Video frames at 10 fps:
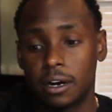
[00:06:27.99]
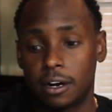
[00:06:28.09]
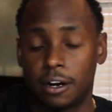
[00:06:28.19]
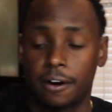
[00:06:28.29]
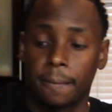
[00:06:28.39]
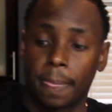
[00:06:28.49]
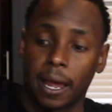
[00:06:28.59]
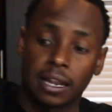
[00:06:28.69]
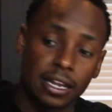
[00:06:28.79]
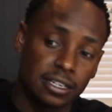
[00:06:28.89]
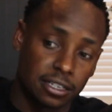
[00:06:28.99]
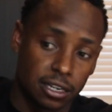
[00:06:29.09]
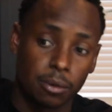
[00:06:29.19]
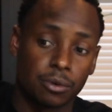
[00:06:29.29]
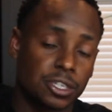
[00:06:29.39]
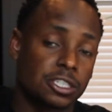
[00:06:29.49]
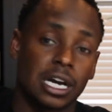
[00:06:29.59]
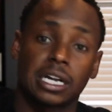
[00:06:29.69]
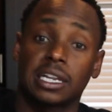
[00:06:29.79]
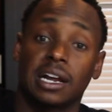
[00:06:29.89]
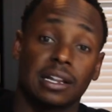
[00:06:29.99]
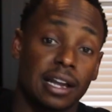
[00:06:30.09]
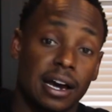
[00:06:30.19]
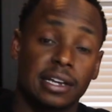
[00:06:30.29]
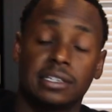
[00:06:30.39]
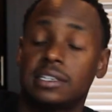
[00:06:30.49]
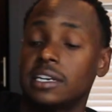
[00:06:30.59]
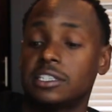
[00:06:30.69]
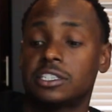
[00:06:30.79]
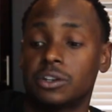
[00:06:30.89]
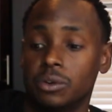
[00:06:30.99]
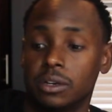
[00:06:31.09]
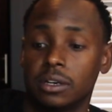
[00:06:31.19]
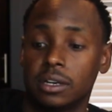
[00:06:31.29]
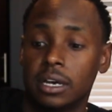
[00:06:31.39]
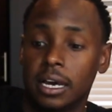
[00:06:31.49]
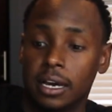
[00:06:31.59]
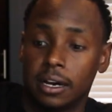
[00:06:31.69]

I like the double rich chocolate a lot. It tastes so good.